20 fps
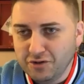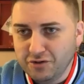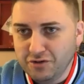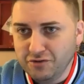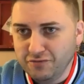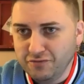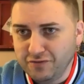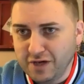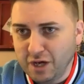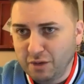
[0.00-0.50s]

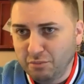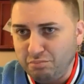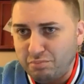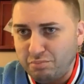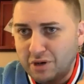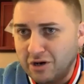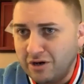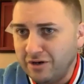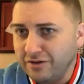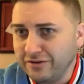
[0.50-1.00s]
You've got
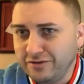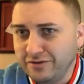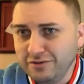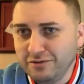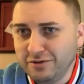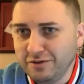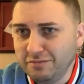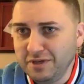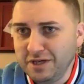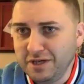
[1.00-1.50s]
Ponce, who
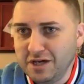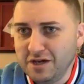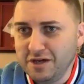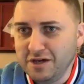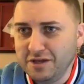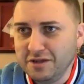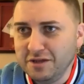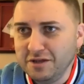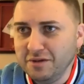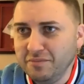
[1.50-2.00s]
could be
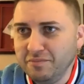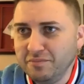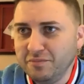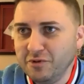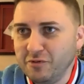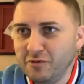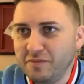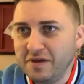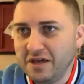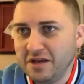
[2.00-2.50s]
in the
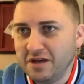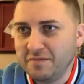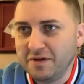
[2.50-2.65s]
bullpen.